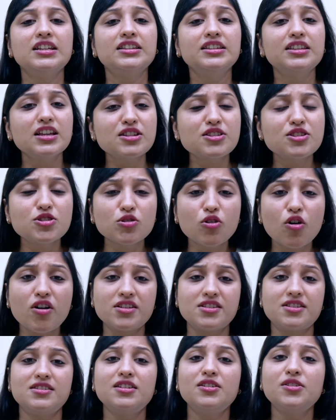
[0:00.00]
The
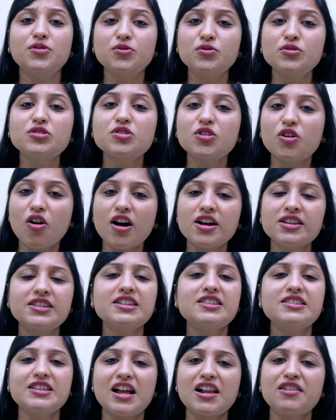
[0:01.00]
source, the root cause
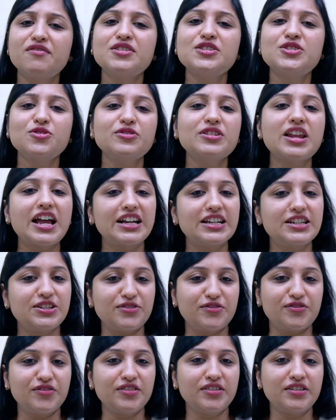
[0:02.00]
itself is so
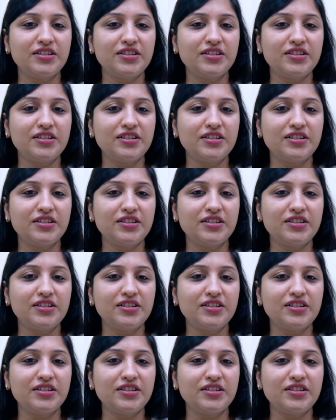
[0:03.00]
negative.